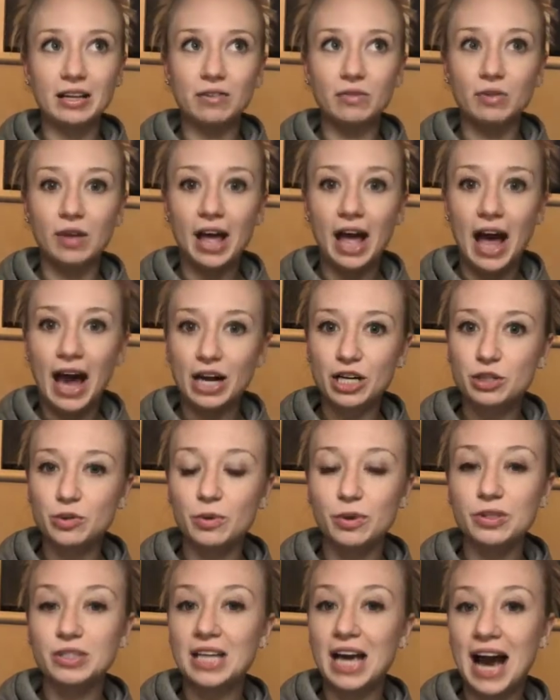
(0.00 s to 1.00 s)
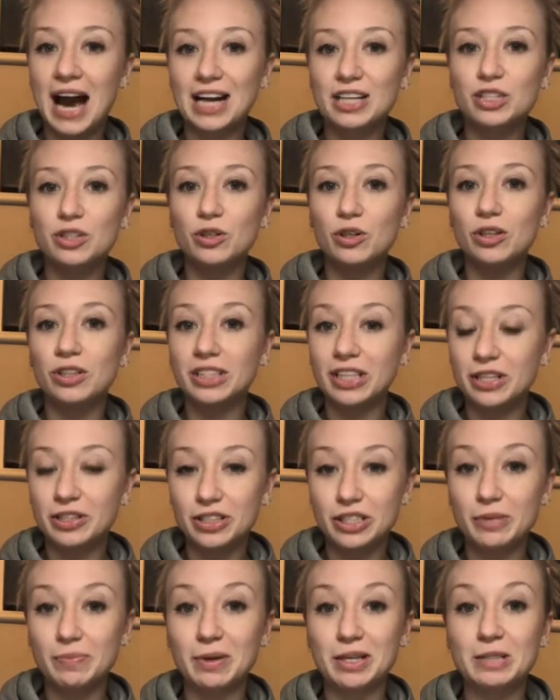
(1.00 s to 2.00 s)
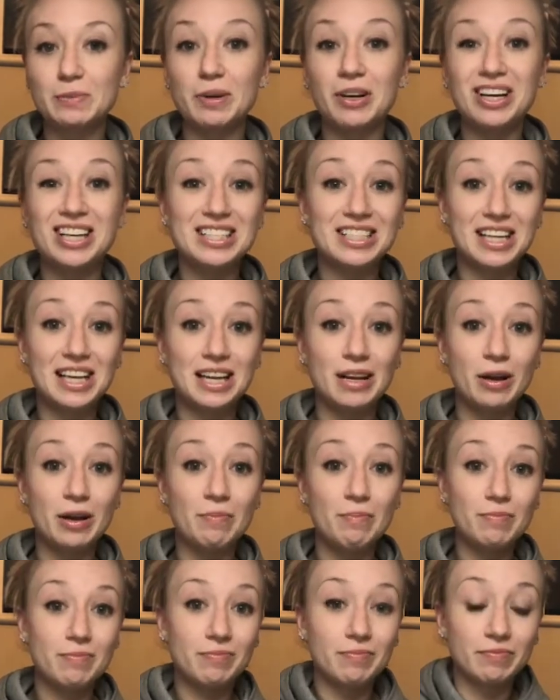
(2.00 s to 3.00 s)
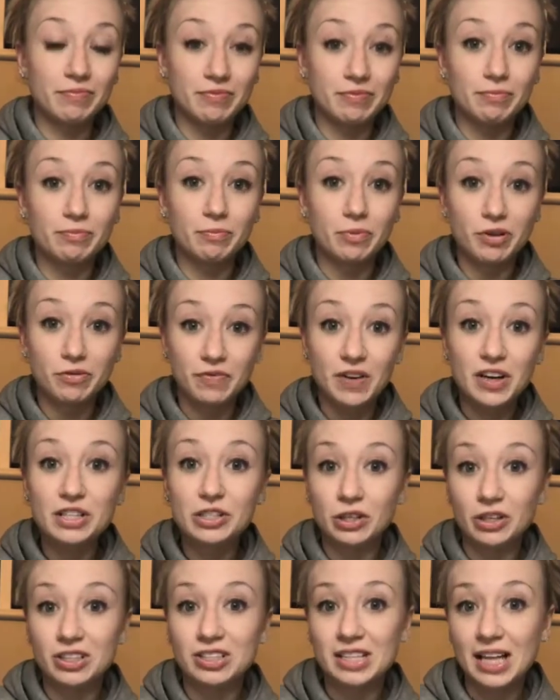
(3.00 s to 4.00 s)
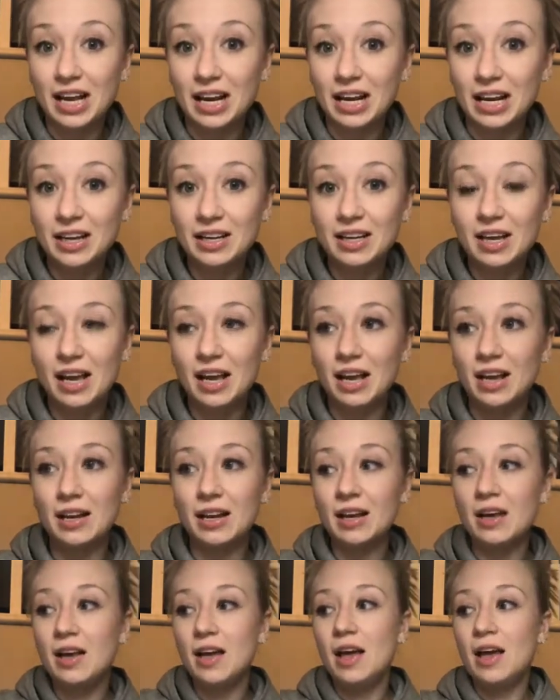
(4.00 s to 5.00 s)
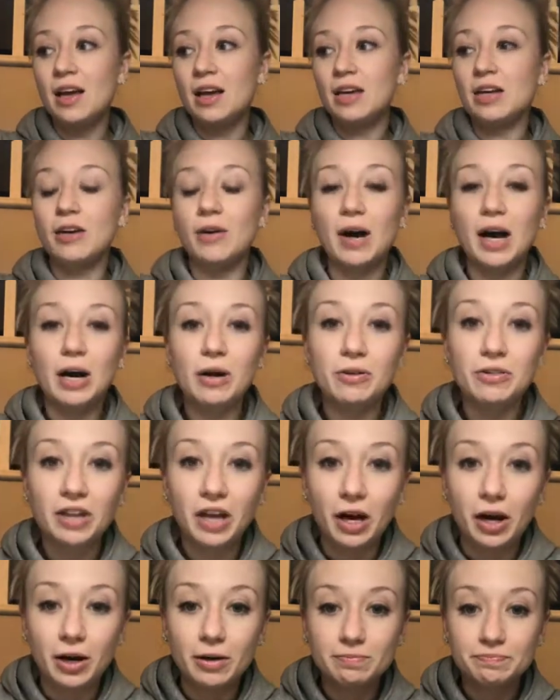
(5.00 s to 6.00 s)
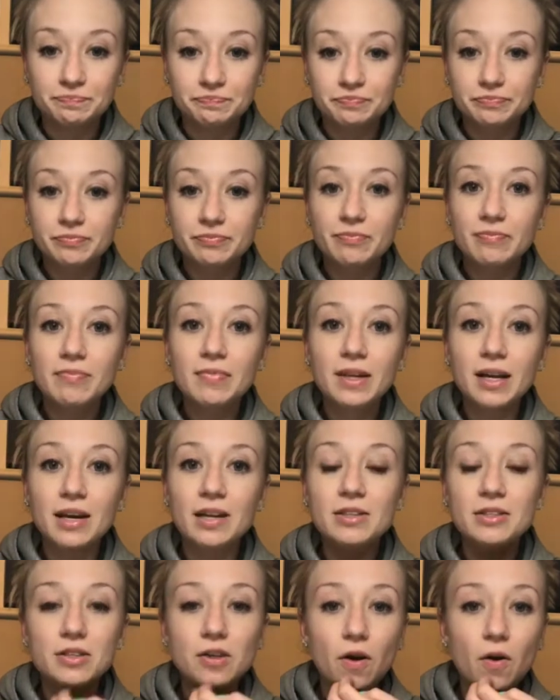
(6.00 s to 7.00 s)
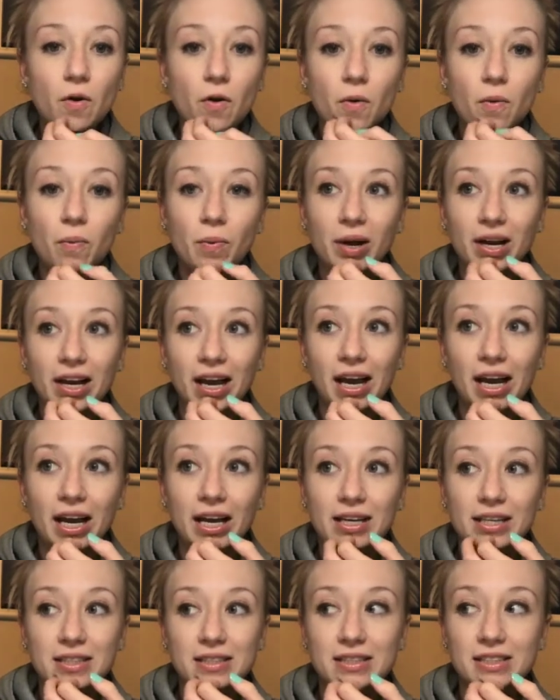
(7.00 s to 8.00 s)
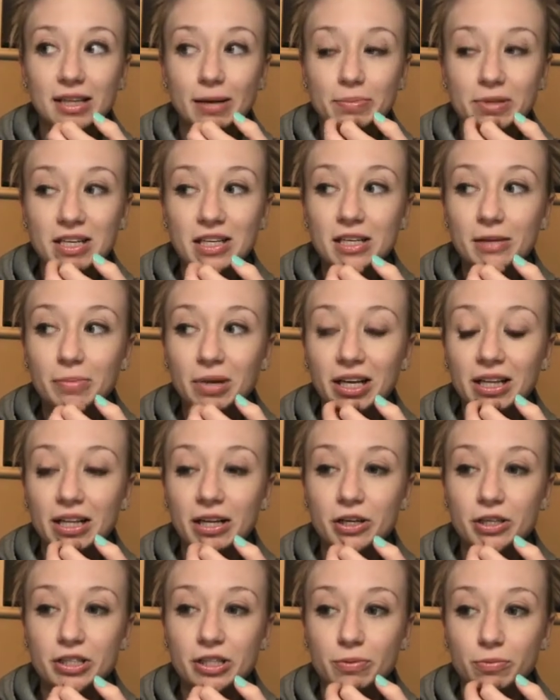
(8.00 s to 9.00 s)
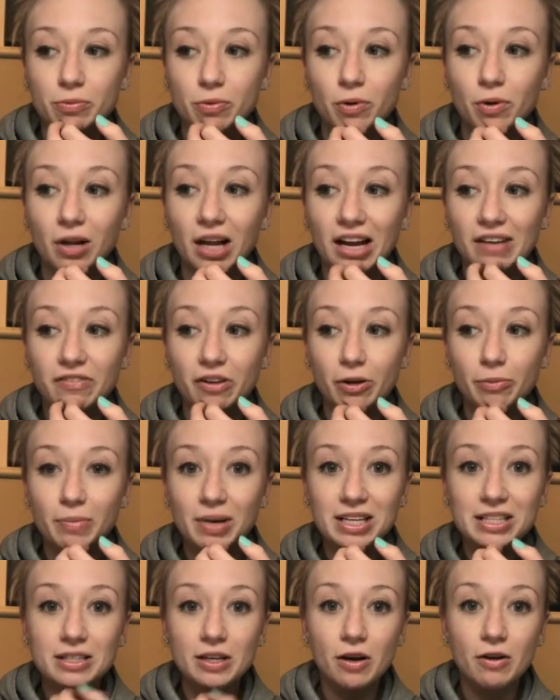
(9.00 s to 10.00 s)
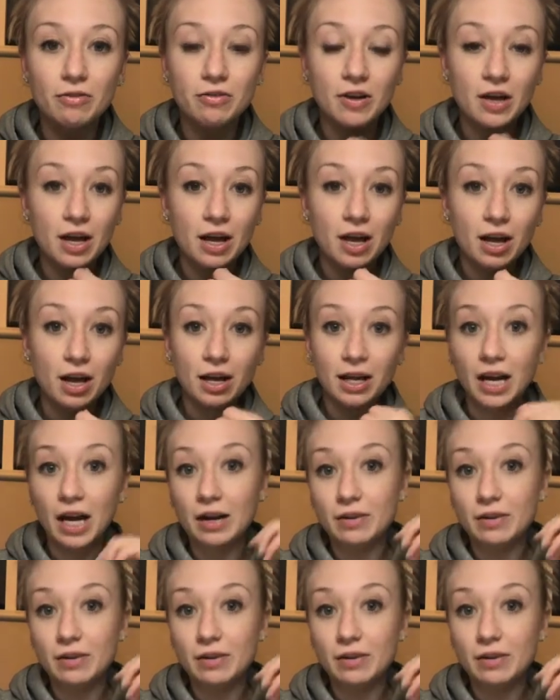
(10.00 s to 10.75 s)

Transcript: actual tactical leadership experience in a professional setting in, healthcare. And so when I stepped into my leadership role, I found myself kind of